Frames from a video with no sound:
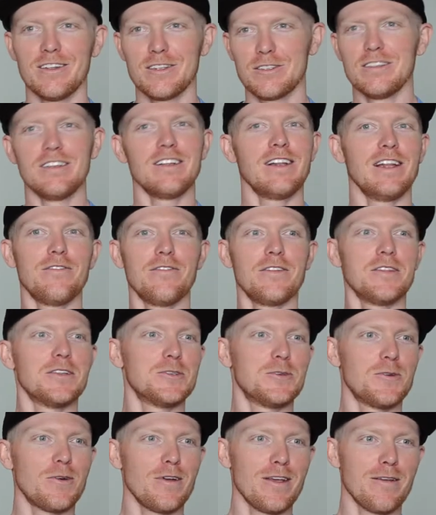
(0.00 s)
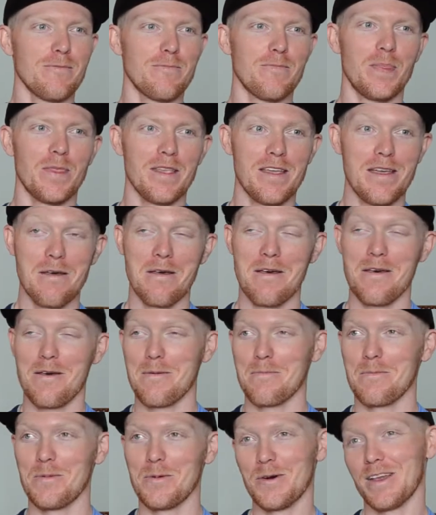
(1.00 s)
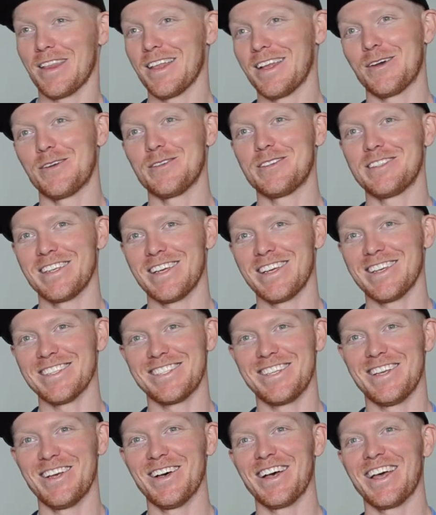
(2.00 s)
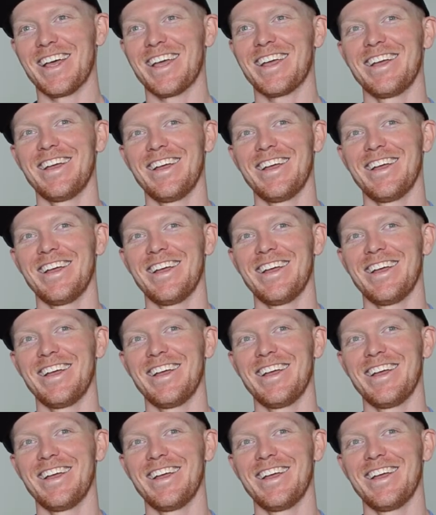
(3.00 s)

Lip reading: You're living the dream. But what they don't see is like,